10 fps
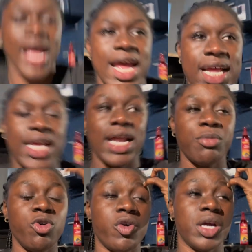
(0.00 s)
And
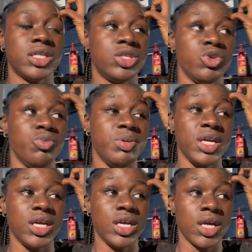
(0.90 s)
I'm going to
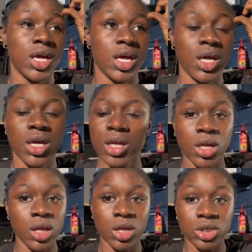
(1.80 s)
be
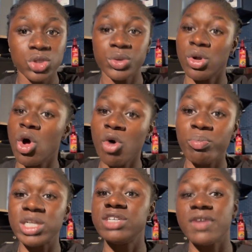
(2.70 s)
doing a whole
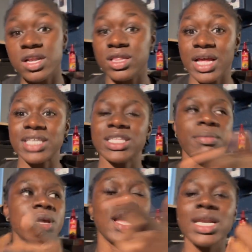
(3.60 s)
bunch of other things.
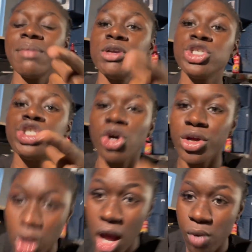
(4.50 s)
Let me show
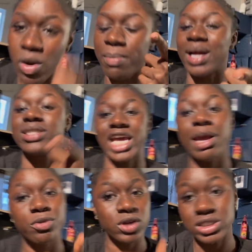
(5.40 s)
y'all what my
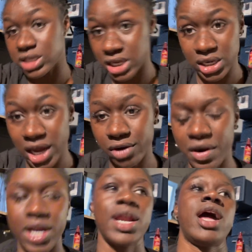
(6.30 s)
table is looking like
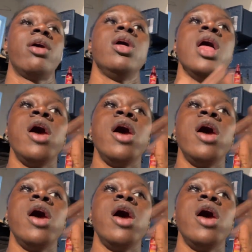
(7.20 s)
right now.